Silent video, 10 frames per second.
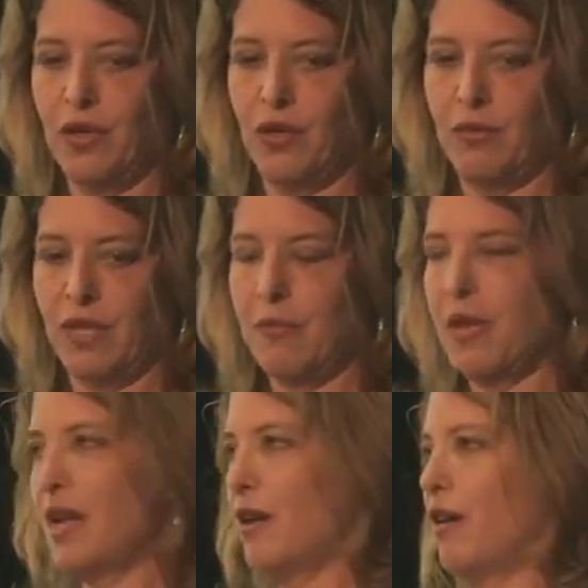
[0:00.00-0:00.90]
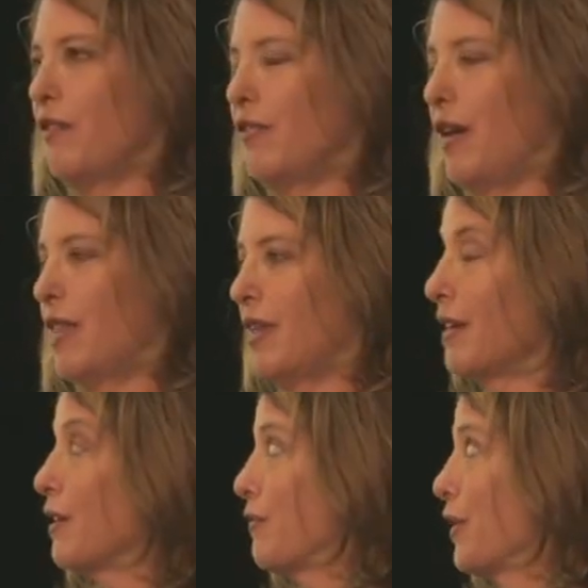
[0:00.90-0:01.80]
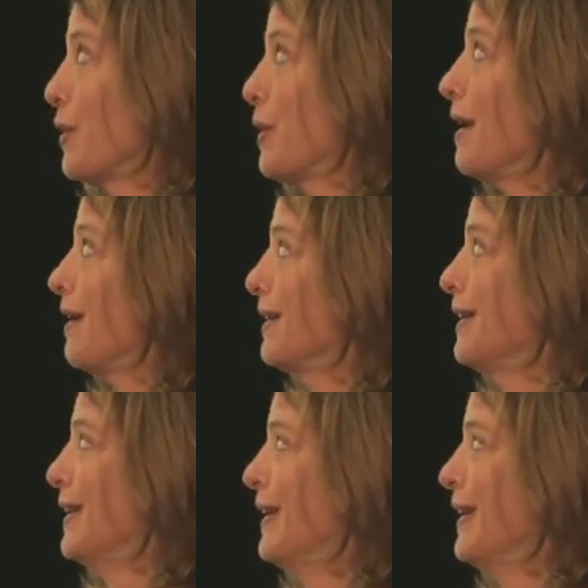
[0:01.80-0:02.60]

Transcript: whom they paid off, I think, very well.